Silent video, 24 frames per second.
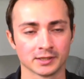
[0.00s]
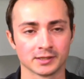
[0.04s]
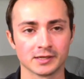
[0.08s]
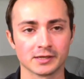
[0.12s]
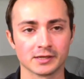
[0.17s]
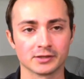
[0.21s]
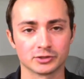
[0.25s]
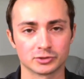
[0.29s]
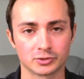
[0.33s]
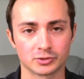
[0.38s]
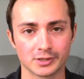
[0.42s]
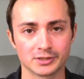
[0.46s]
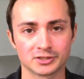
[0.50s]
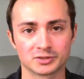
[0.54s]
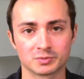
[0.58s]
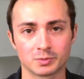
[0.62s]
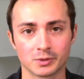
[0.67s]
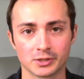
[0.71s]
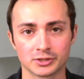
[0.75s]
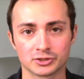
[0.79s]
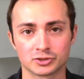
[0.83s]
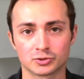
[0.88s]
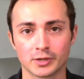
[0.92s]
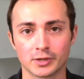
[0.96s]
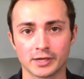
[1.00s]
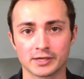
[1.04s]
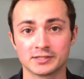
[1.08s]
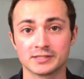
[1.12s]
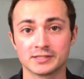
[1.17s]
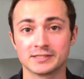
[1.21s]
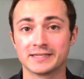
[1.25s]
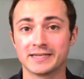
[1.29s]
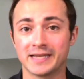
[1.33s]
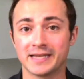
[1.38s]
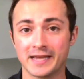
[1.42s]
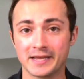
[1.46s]
Now, the trend spread
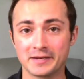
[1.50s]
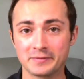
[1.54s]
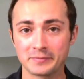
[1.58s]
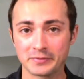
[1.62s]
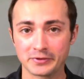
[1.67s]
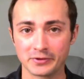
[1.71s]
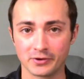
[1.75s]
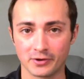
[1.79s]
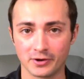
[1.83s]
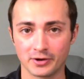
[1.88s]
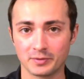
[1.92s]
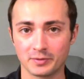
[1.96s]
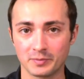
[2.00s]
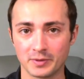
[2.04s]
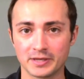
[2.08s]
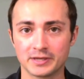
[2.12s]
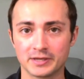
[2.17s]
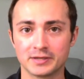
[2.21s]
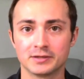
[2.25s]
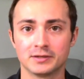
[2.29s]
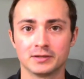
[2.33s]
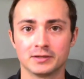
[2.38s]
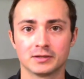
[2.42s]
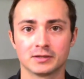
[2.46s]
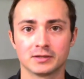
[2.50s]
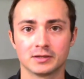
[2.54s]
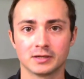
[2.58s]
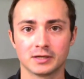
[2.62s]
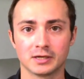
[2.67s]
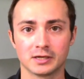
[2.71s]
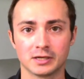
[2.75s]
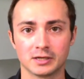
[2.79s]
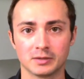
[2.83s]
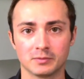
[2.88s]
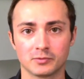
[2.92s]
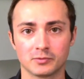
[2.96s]
strategy can be automated
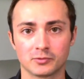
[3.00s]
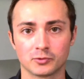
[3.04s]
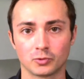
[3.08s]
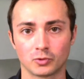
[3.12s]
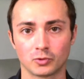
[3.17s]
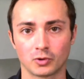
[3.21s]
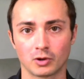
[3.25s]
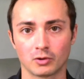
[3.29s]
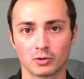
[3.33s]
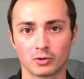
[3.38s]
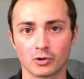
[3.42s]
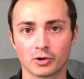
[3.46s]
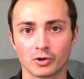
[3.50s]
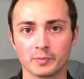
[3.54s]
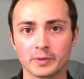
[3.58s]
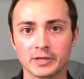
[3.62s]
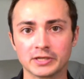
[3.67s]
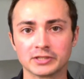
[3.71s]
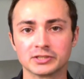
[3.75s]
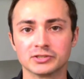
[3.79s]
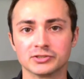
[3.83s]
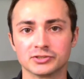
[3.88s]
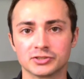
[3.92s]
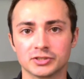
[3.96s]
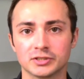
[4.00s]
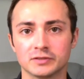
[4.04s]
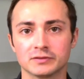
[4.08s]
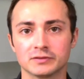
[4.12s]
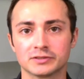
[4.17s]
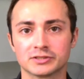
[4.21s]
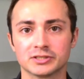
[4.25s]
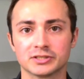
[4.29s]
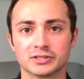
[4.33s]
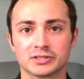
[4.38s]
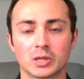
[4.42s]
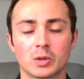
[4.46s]
through our automation
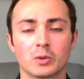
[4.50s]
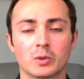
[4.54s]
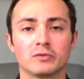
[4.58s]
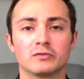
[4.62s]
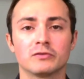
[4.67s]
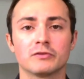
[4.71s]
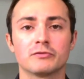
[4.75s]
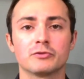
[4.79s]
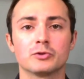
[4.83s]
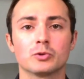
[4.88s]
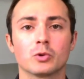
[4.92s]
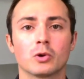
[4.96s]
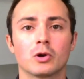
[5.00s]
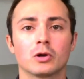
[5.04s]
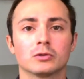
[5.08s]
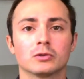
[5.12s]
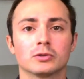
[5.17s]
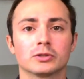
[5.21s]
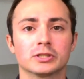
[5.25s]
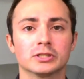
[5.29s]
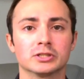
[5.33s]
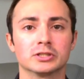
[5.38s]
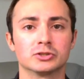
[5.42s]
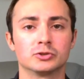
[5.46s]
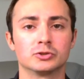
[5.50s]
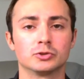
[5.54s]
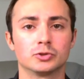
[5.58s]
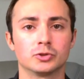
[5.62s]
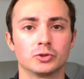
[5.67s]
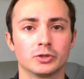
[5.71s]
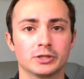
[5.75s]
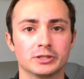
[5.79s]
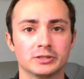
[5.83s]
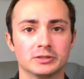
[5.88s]
services. However, if you are looking to